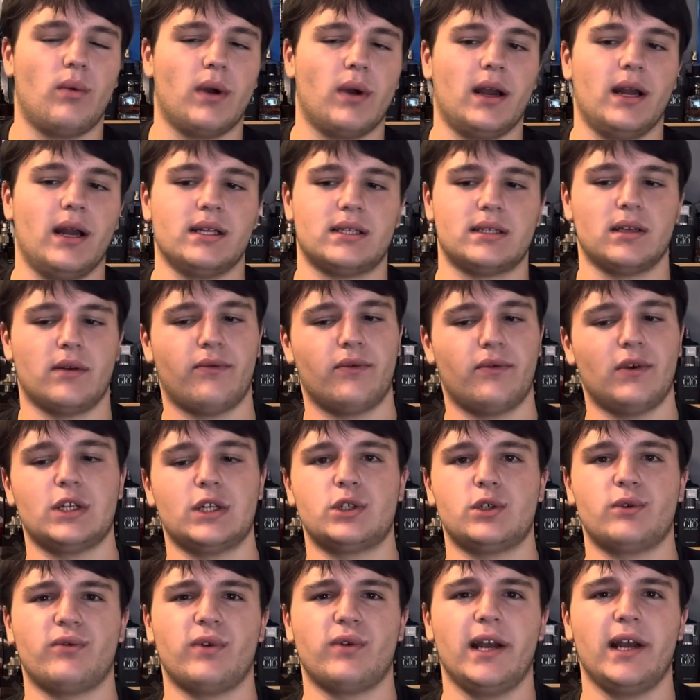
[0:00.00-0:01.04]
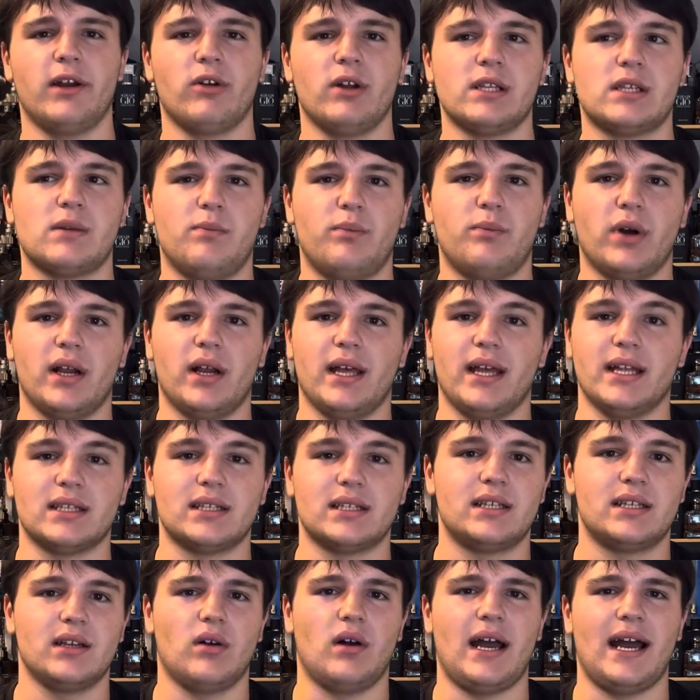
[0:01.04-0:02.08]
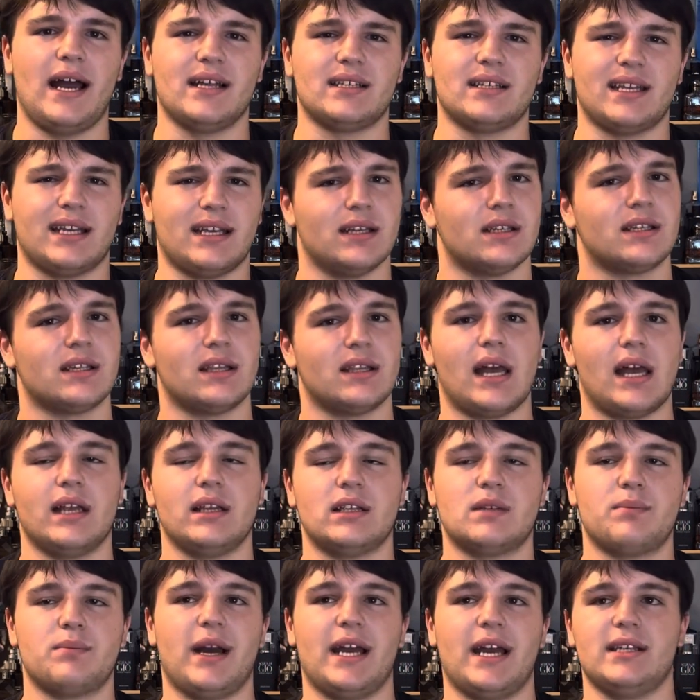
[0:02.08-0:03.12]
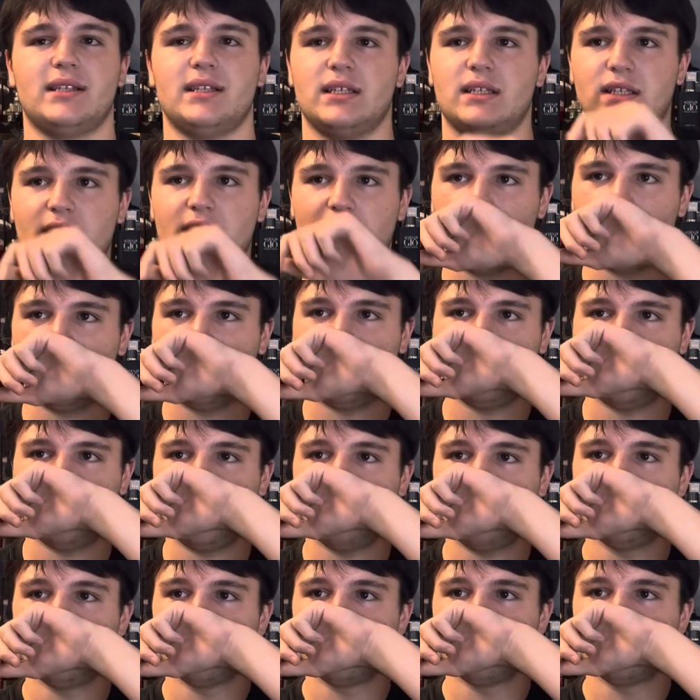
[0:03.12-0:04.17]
where it's a fresher fragrance, but it still has like a slight spicy cinnamon in there.